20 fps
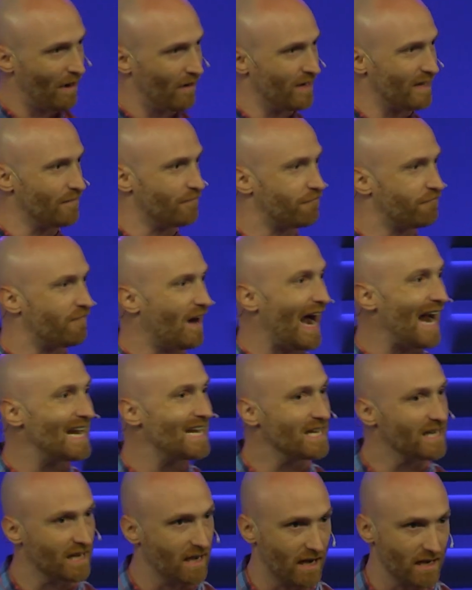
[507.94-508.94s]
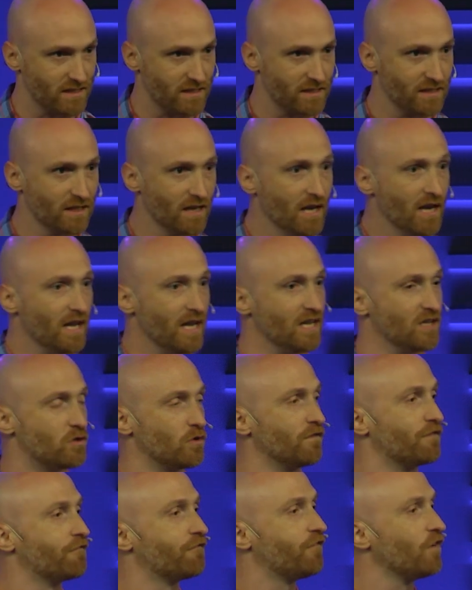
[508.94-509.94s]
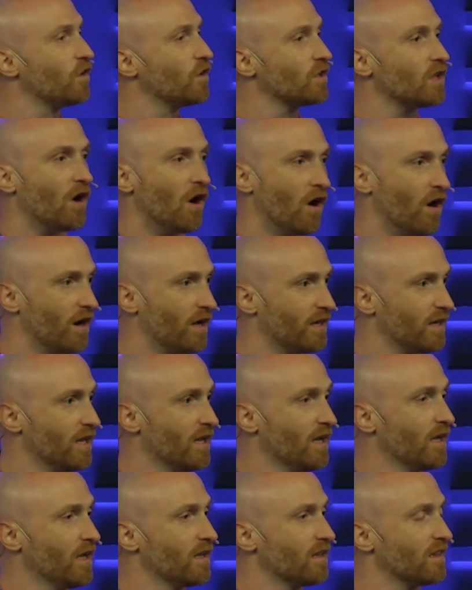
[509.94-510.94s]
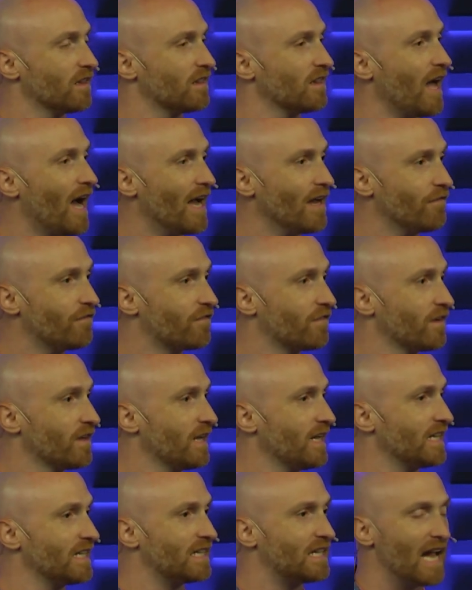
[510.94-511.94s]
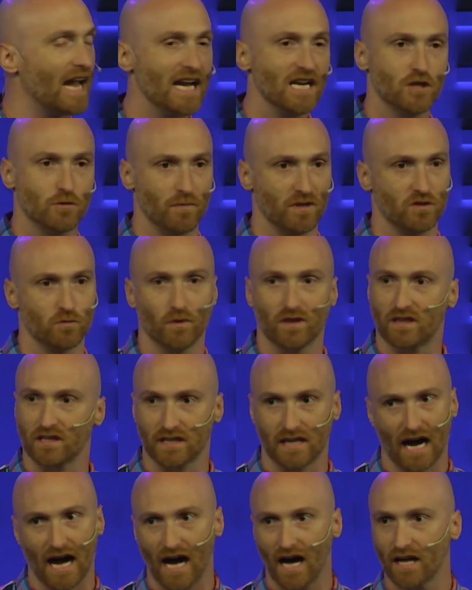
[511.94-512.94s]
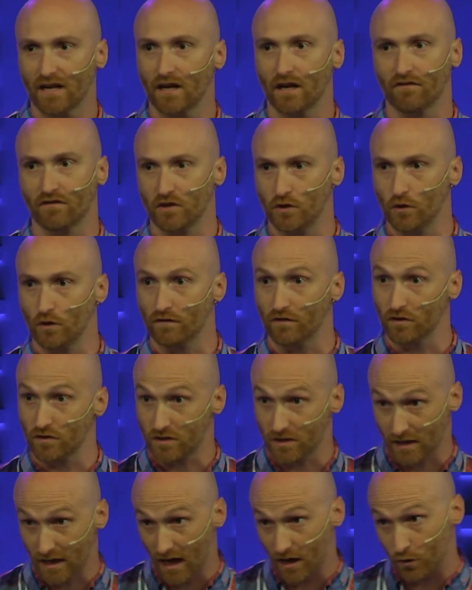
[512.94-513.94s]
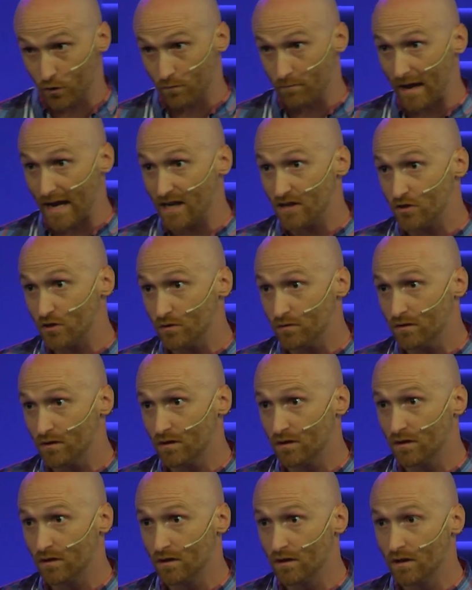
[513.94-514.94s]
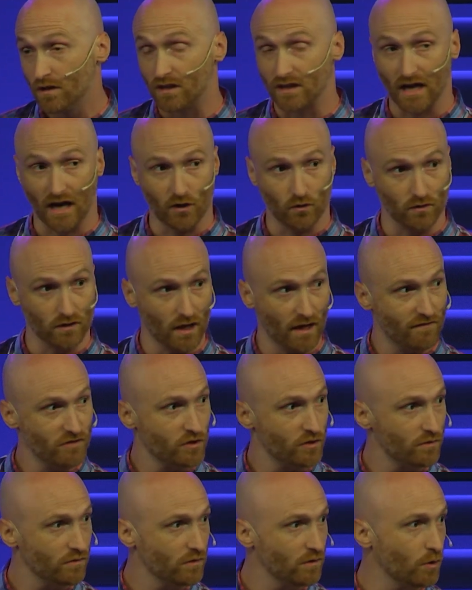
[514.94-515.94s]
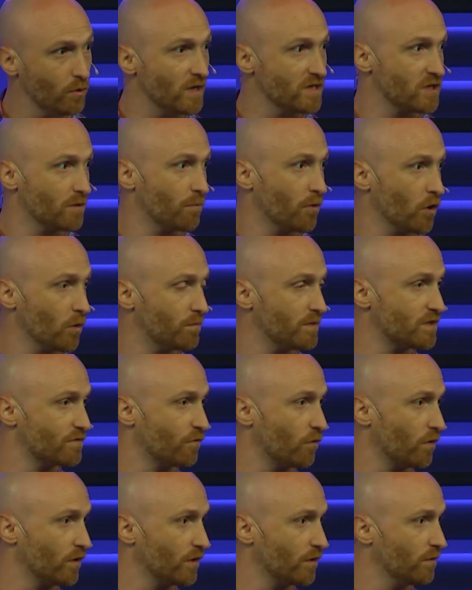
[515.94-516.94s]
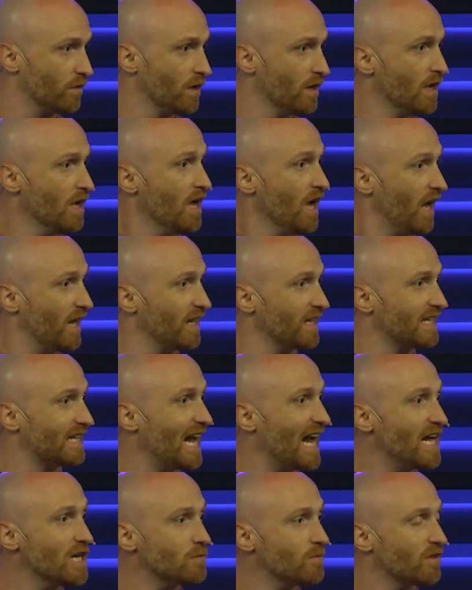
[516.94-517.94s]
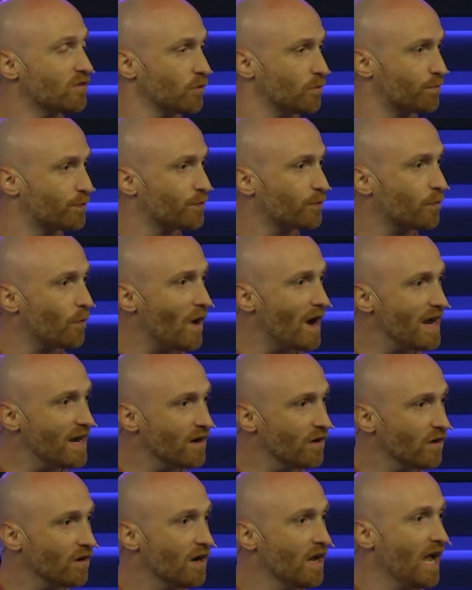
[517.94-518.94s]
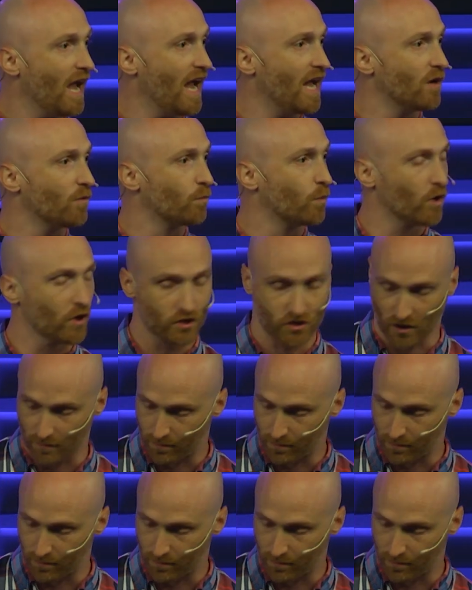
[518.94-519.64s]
inviting us into full-on life engagement with the God of the universe, the God who made you, the God who loves you, who has a purpose for you. An engagement through prayer and worship